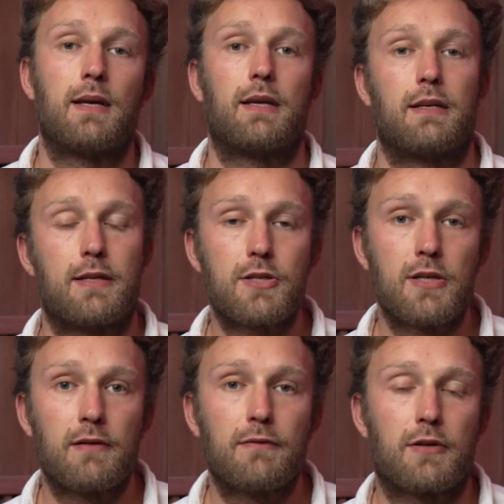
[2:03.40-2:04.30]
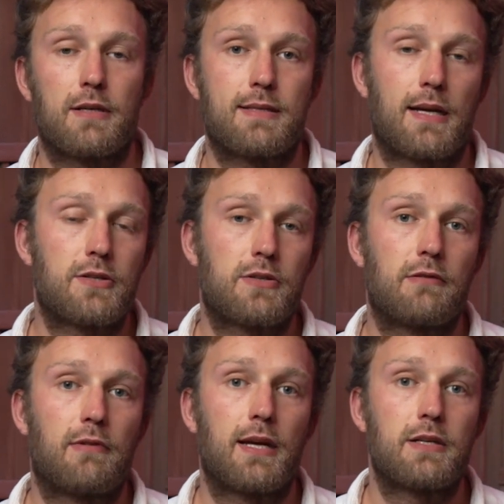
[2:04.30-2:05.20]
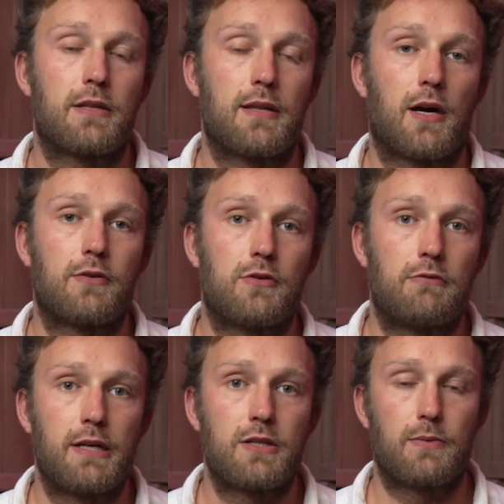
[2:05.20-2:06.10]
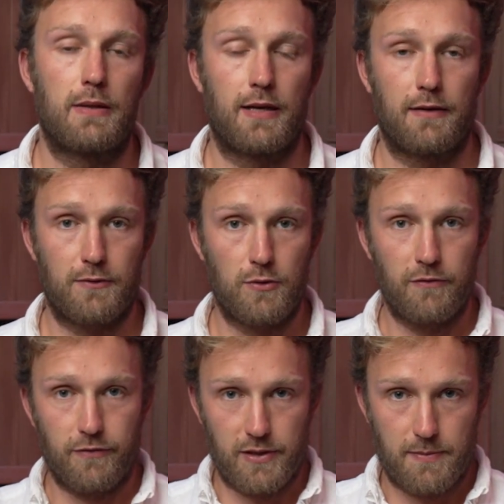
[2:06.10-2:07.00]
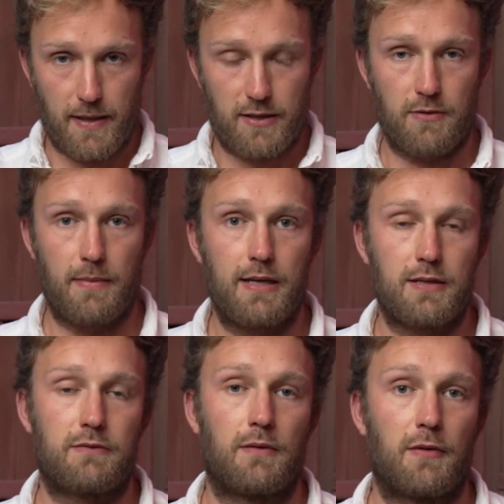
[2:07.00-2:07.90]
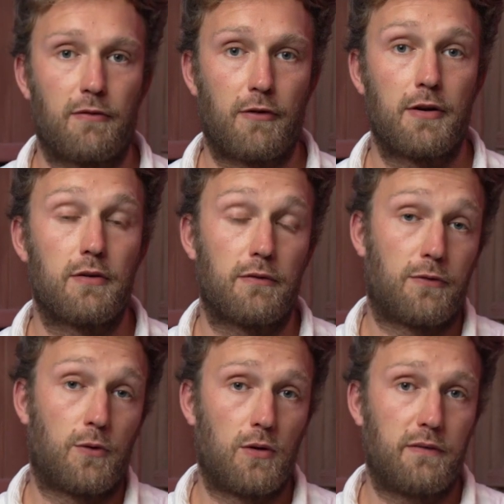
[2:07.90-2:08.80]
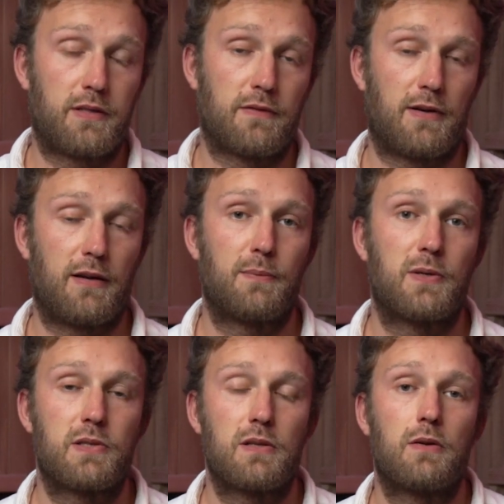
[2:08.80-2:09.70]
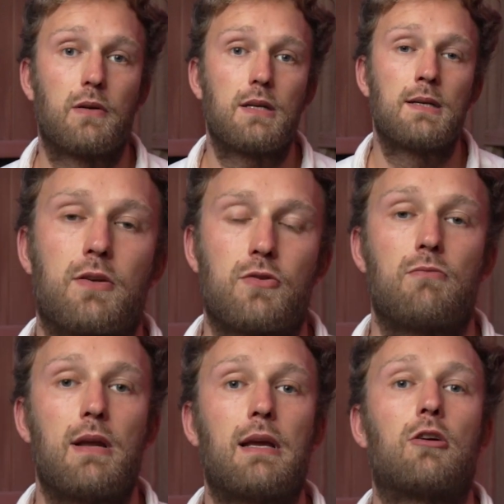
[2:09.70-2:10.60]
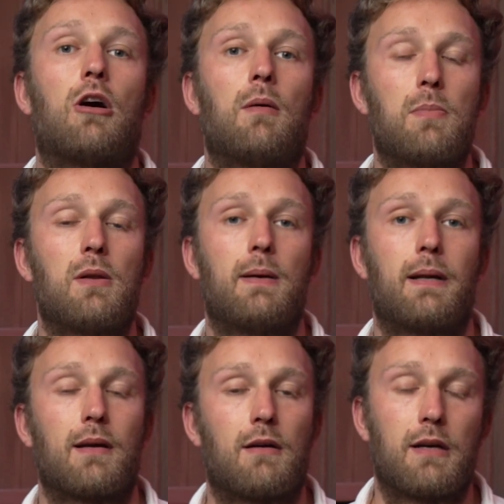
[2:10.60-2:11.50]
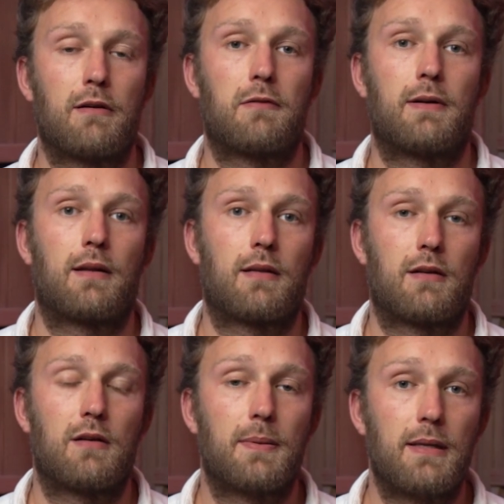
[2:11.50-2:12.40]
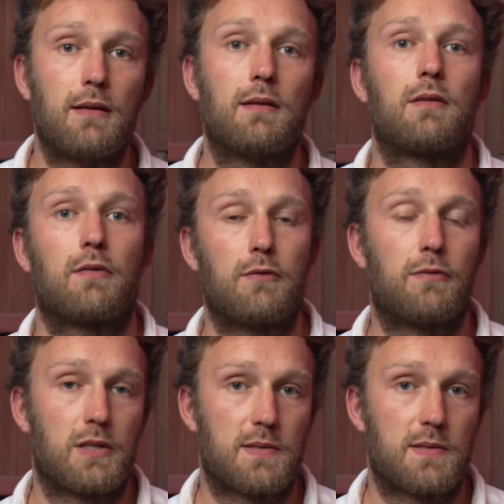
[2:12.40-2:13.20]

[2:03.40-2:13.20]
In addition, for our sanctuary range and the outdoor range, we then have 2 full spectrum heaters from the front, or 4 if it's a 5-person unit, to really complement our infrared therapy through full